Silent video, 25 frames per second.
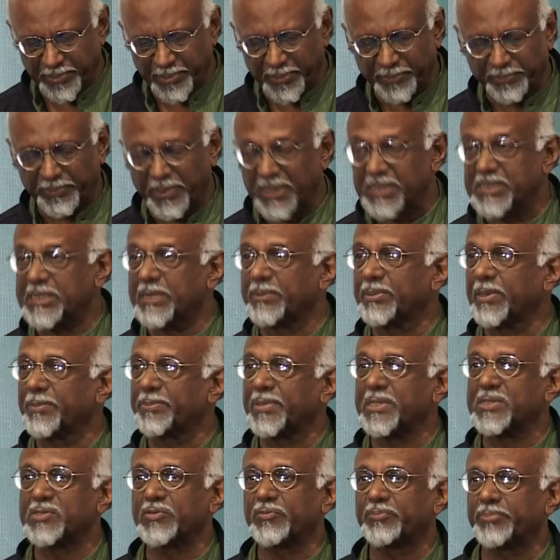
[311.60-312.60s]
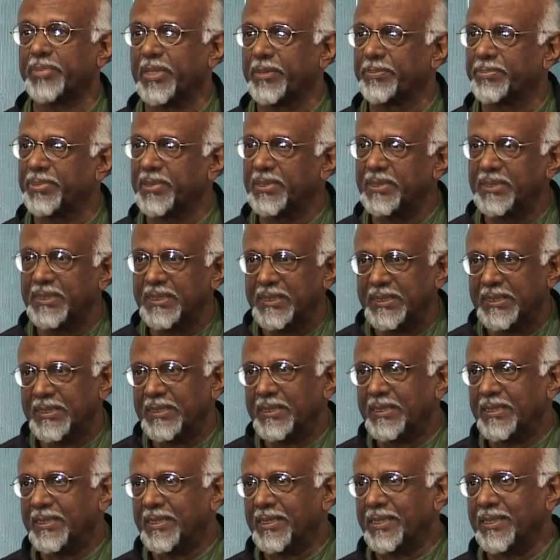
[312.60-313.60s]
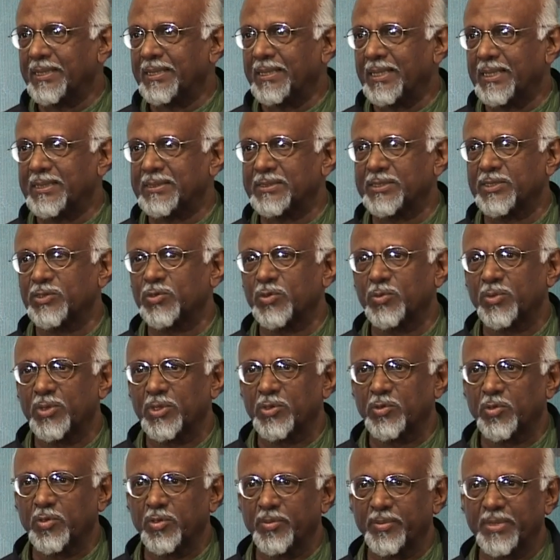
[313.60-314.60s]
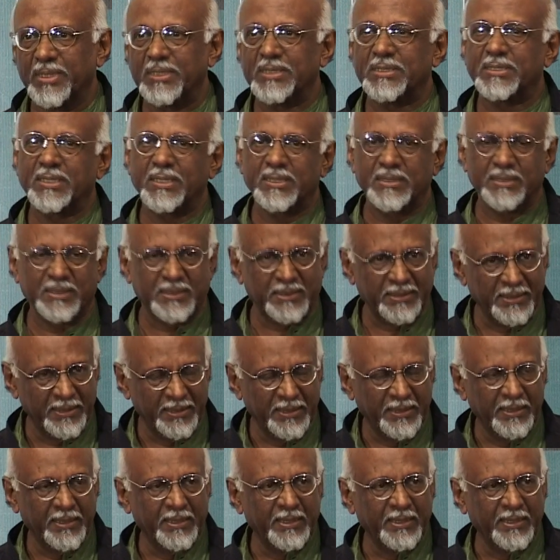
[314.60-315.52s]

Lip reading: picks up a piece of paper and hands it over to him and says,